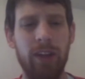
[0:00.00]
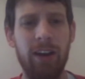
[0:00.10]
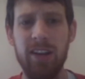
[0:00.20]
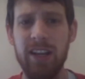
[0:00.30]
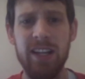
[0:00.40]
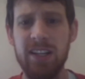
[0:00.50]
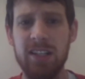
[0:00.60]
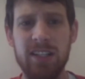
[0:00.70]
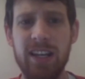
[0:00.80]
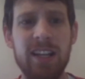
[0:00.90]
Now, it
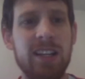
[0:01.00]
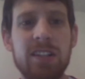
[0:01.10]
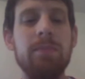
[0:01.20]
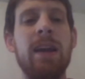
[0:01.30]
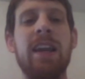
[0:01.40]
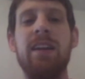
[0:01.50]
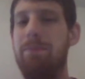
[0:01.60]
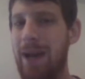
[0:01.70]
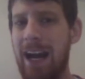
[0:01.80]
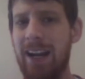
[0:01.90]
doesn't make it a
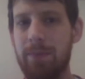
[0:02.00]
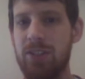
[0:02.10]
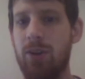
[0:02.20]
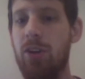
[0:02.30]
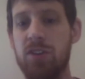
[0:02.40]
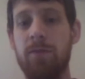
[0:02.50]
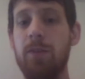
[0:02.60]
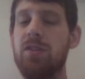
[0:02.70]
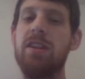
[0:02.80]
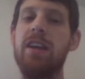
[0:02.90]
bad episode. It just
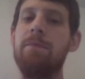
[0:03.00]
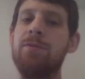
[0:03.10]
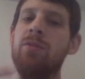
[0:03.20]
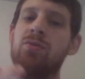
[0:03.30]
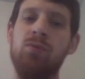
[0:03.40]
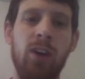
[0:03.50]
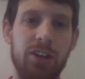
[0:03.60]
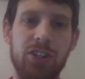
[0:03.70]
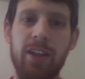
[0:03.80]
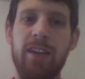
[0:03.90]
feels that the episode is
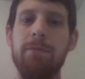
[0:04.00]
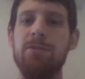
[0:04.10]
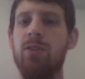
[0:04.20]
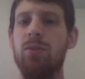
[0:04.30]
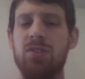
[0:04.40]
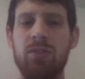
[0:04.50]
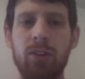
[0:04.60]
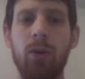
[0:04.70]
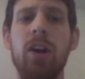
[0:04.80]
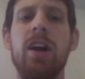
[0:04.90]
rushed and the episode goes
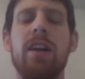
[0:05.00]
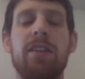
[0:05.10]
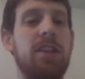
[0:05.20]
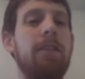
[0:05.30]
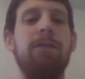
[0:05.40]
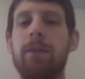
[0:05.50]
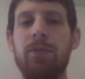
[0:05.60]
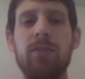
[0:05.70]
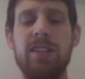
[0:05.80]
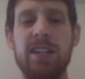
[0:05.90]
through, that they flip
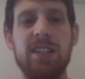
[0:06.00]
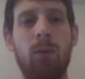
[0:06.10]
through these things.